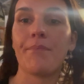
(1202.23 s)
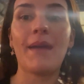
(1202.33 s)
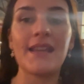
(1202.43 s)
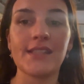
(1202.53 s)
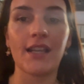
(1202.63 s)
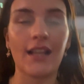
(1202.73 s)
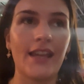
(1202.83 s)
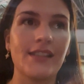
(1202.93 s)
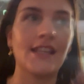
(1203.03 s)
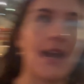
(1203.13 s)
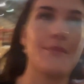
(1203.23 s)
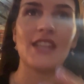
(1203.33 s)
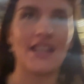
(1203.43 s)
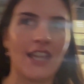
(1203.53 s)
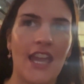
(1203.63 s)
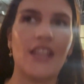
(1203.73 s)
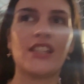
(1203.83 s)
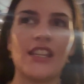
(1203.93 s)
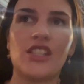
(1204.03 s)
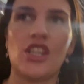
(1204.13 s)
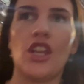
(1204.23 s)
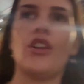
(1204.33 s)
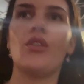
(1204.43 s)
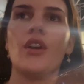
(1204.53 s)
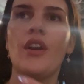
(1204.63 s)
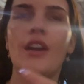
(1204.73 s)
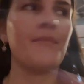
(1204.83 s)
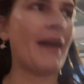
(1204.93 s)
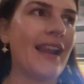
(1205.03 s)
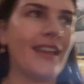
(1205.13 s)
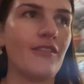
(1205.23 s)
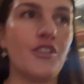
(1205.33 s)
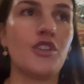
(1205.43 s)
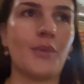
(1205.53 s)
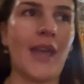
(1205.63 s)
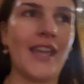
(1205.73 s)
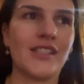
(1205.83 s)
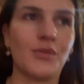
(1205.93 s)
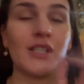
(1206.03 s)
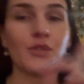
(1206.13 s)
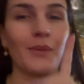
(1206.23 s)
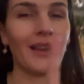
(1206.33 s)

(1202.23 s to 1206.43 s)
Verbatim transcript: Basically it's an app dedicated to battling food waste, which we